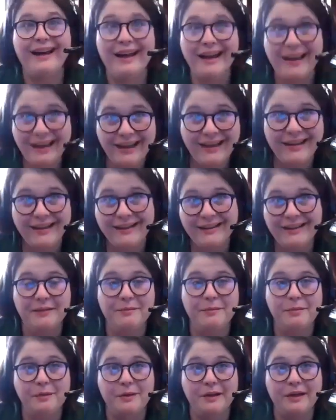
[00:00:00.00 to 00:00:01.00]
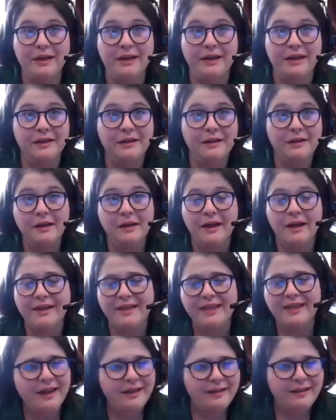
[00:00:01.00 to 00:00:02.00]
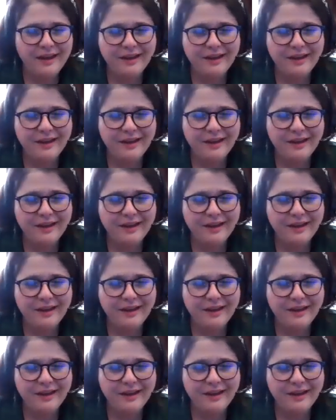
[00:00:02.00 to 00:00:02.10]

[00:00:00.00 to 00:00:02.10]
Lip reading: And the employee, they